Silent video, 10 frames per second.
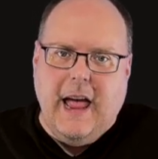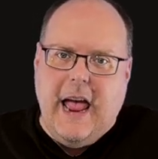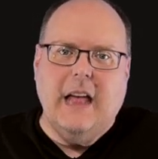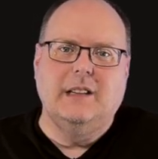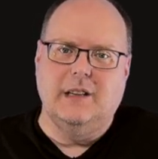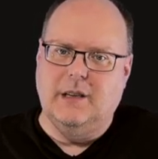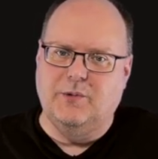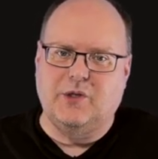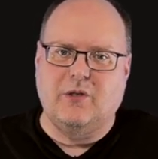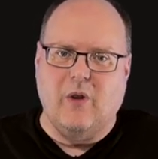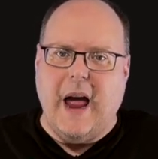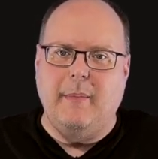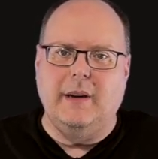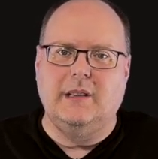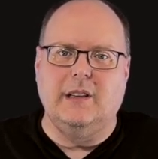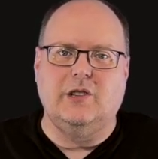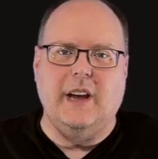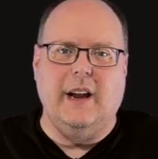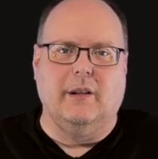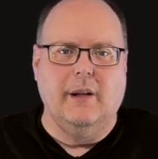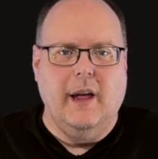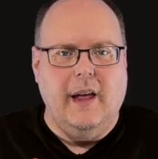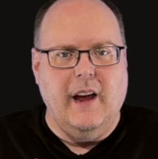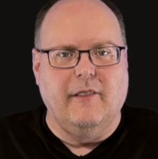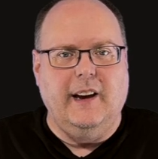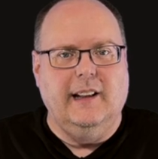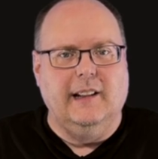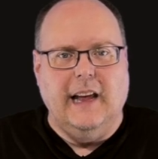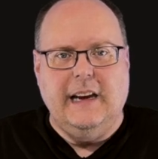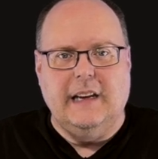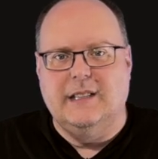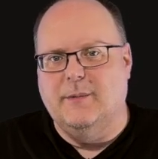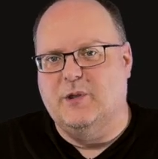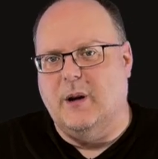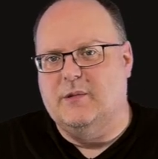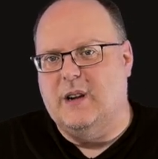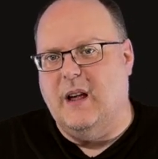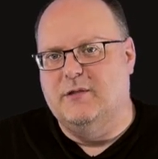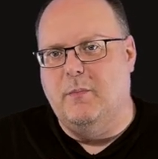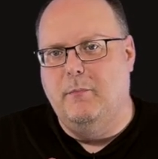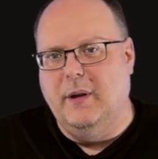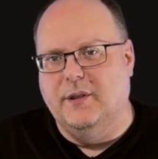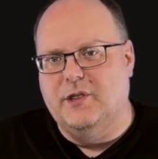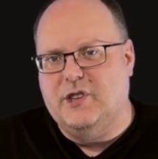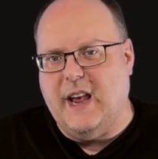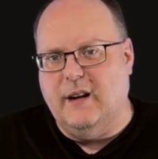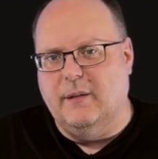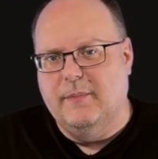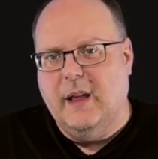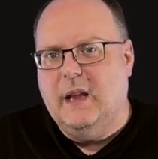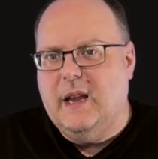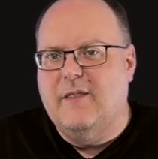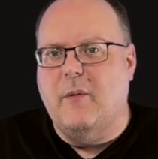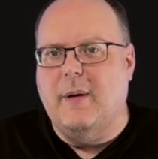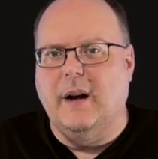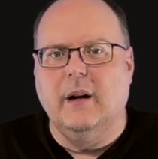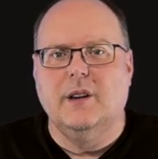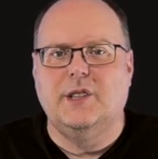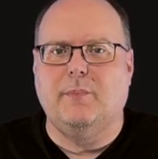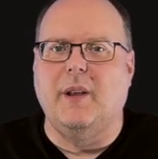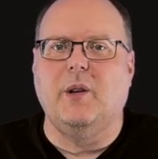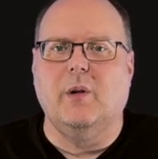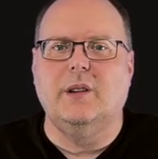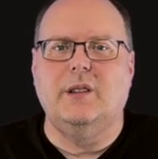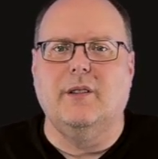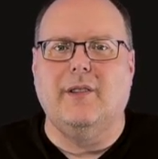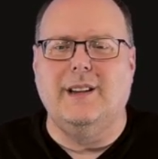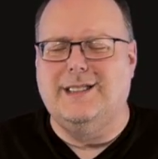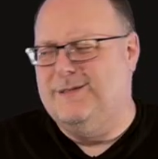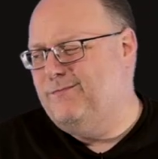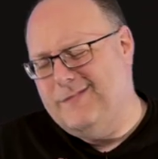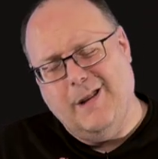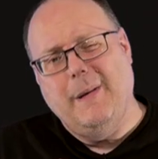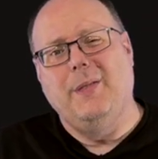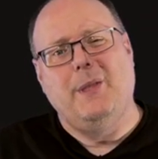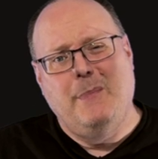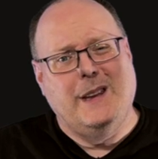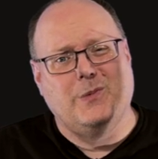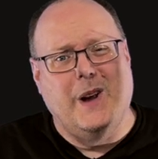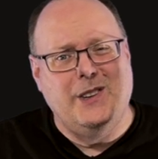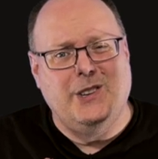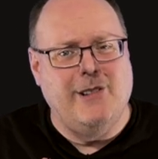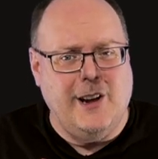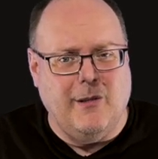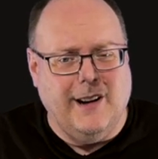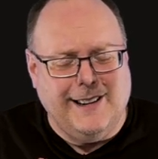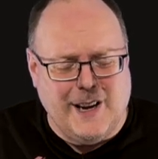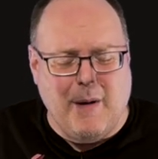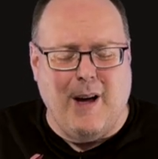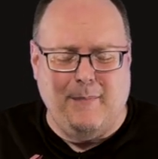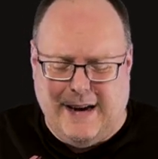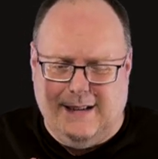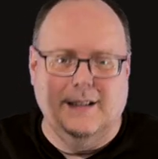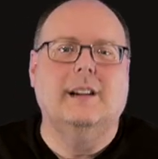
and subscribing to the channel. Every like and subscription helps build the channel. Even better, spread the word to your friends about the best wine show anywhere. Come on, man.